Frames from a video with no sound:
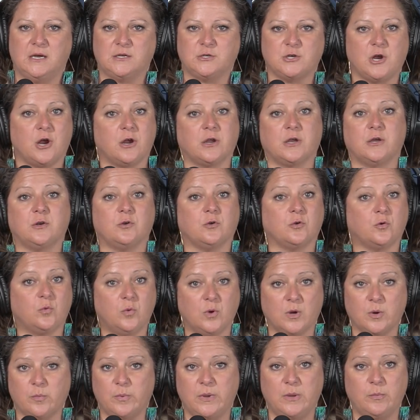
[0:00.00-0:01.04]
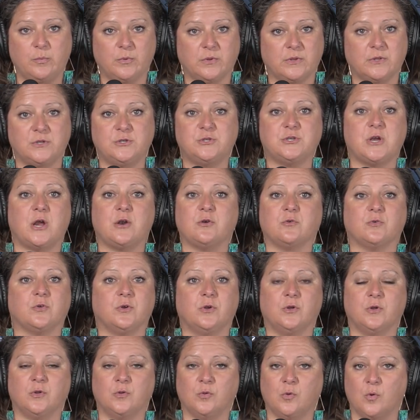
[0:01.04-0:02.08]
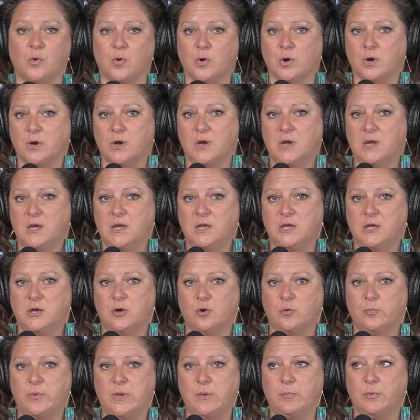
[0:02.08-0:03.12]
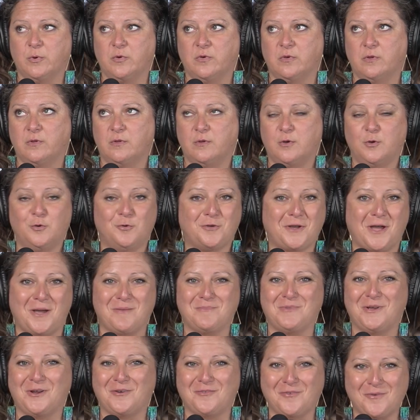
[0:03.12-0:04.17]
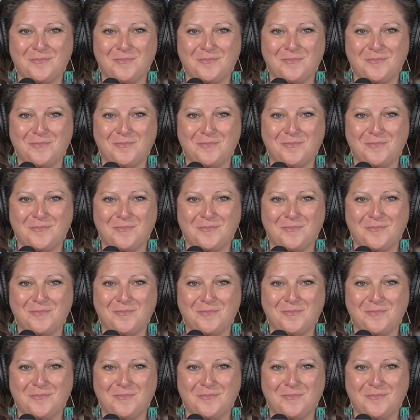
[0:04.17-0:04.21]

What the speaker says: target, or queer people in general, or, people who come here